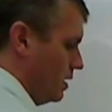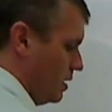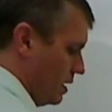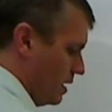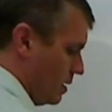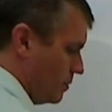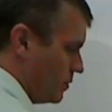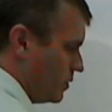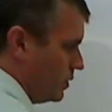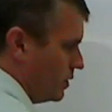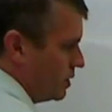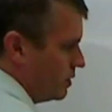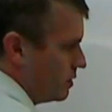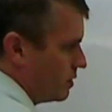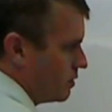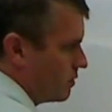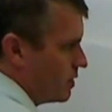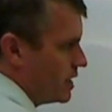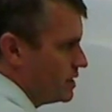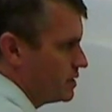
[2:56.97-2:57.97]
And I'm going to
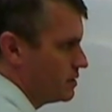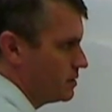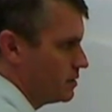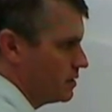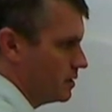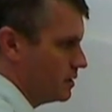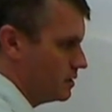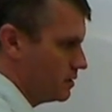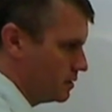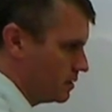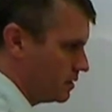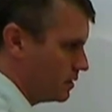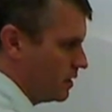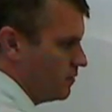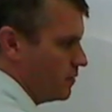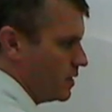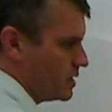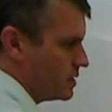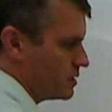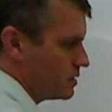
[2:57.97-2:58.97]
erase this to
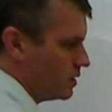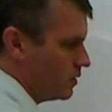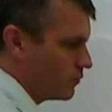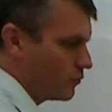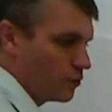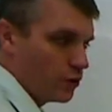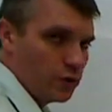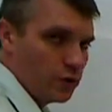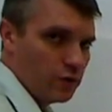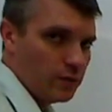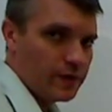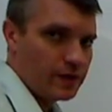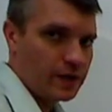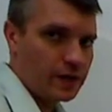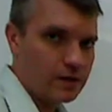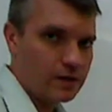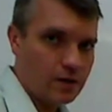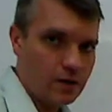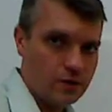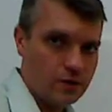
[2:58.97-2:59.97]
give myself room and
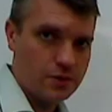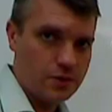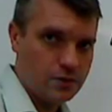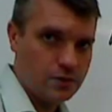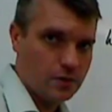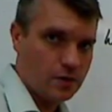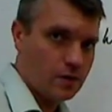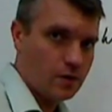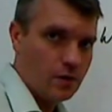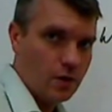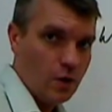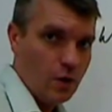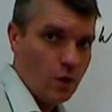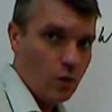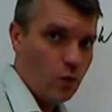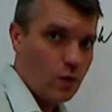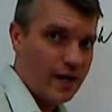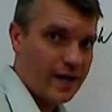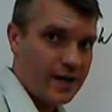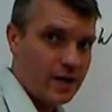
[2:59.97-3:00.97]
then to the
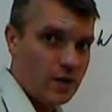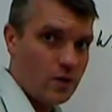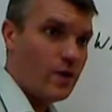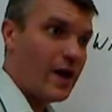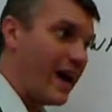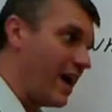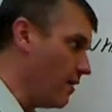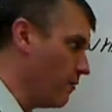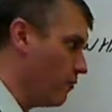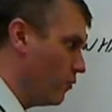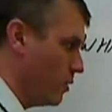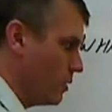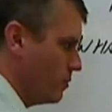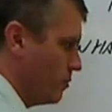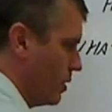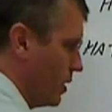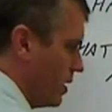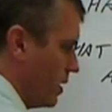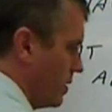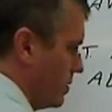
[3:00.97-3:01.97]
why do you have one
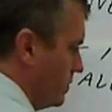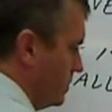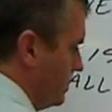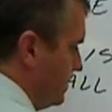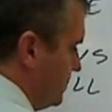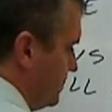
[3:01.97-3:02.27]
part.